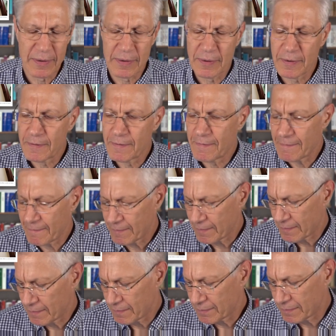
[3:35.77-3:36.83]

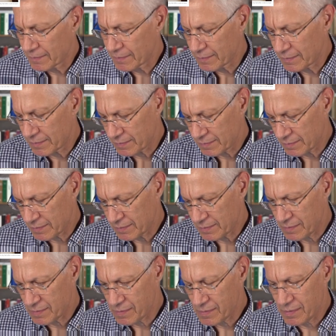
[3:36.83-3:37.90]

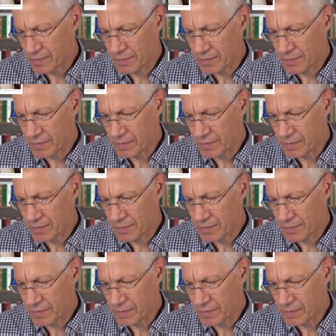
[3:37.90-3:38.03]
No one is speaking in this clip.